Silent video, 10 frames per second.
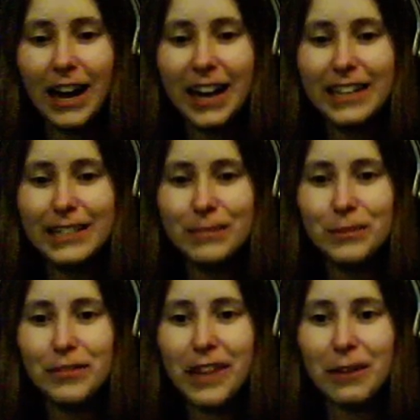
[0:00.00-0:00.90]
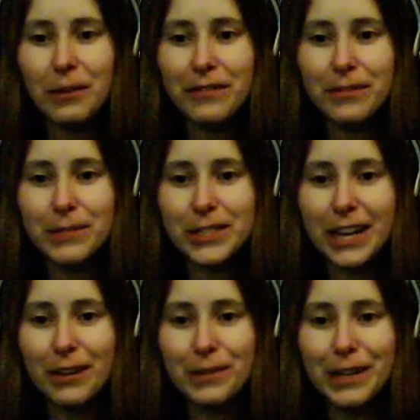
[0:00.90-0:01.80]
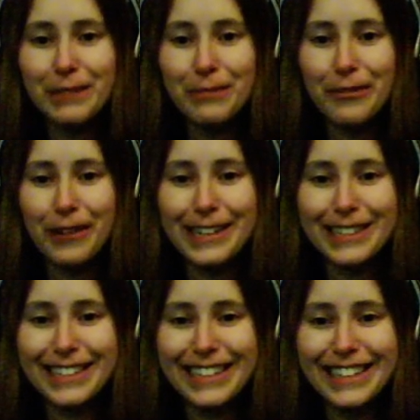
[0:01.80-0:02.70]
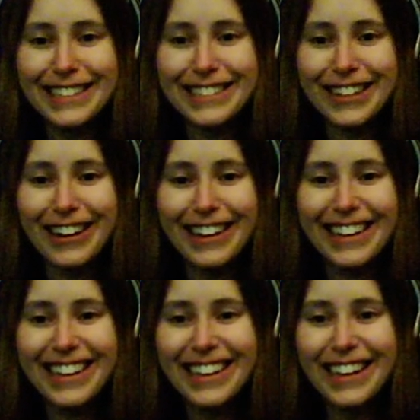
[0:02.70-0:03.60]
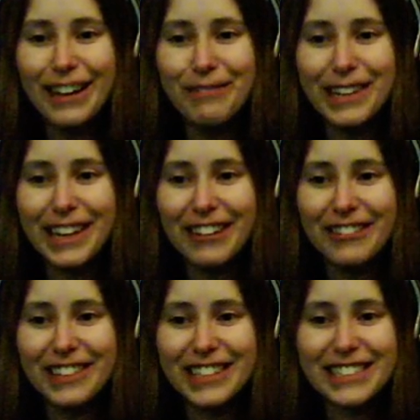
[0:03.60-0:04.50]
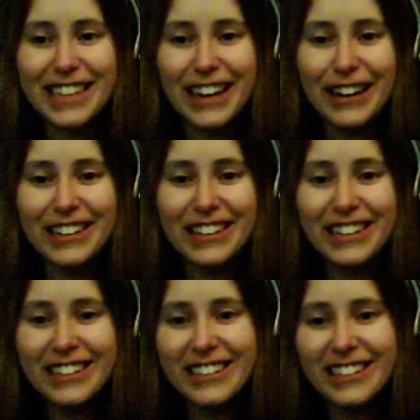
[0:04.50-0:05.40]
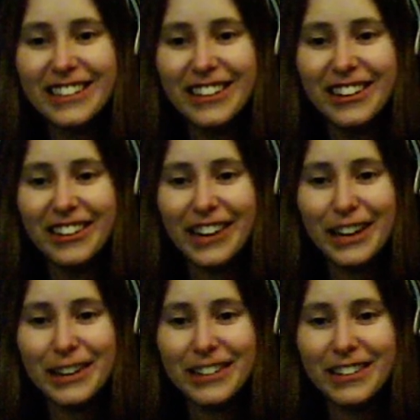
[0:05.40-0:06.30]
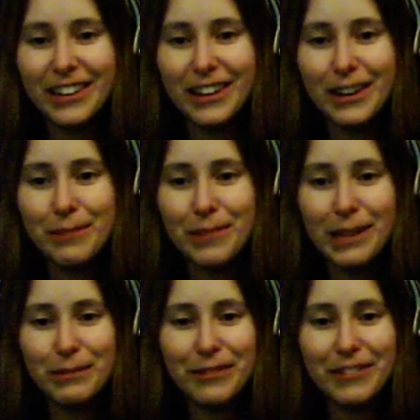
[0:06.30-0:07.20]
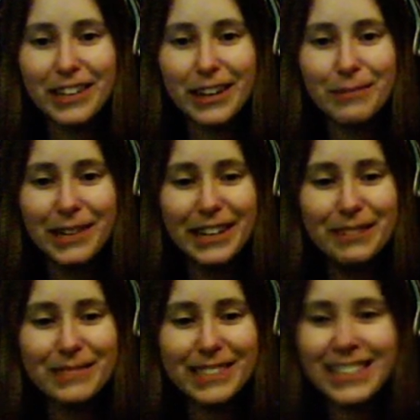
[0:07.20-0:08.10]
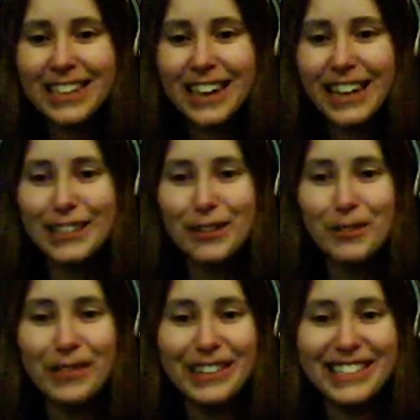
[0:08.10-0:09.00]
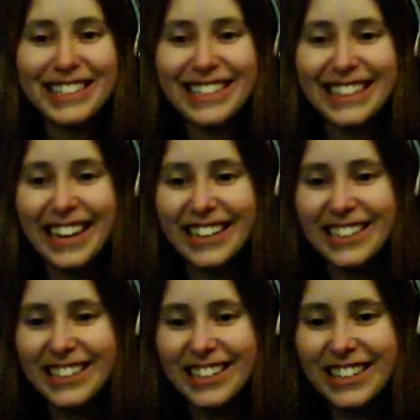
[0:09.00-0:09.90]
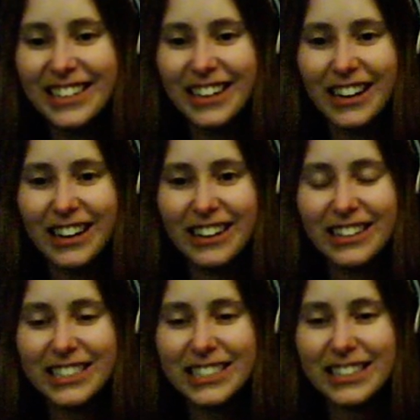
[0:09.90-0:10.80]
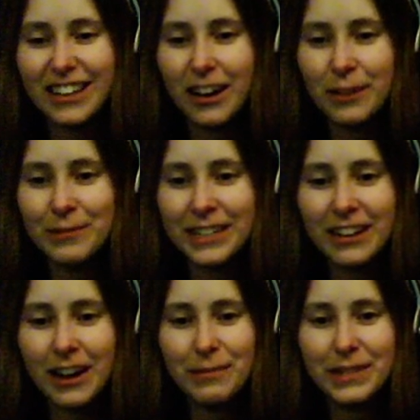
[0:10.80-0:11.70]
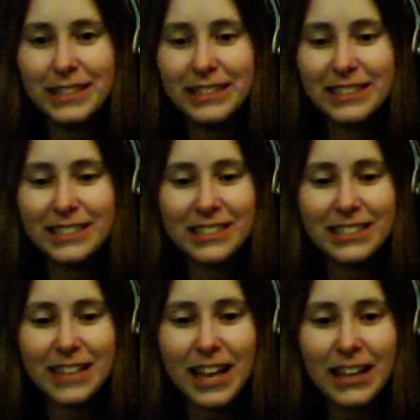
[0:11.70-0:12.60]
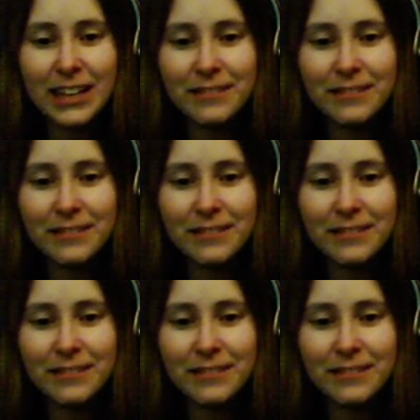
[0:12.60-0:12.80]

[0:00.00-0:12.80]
need to move that away from the Shadowblade before I delete it. Sorry, I'm gonna get really scared. Okay, uh, polymorph uncommon items. I don't want to delete that. Uh, let's see, augment commons, sell it.